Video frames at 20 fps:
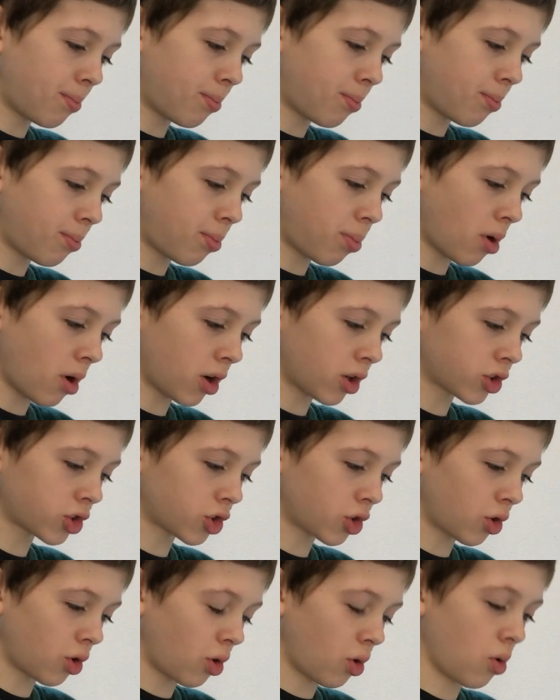puncture
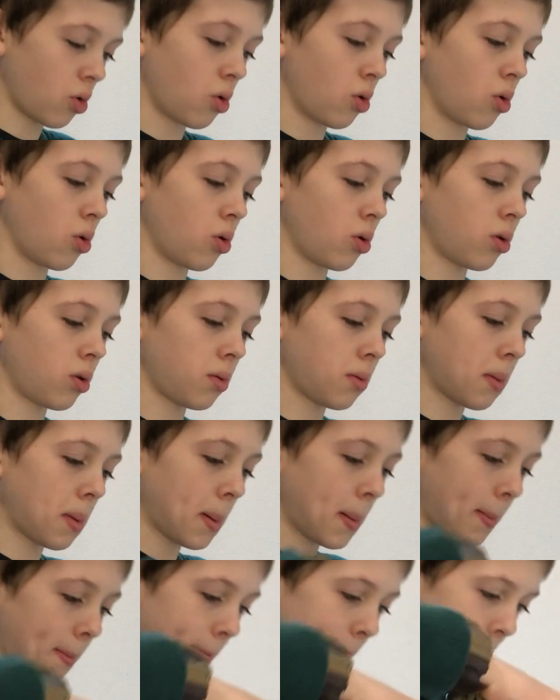a hole.
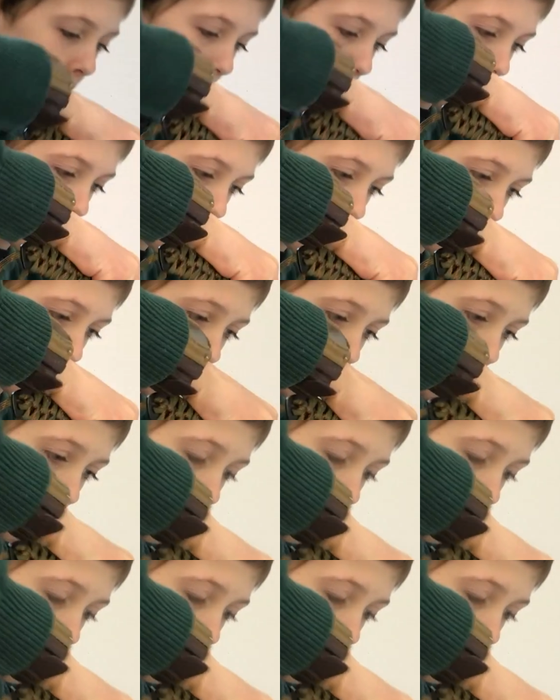There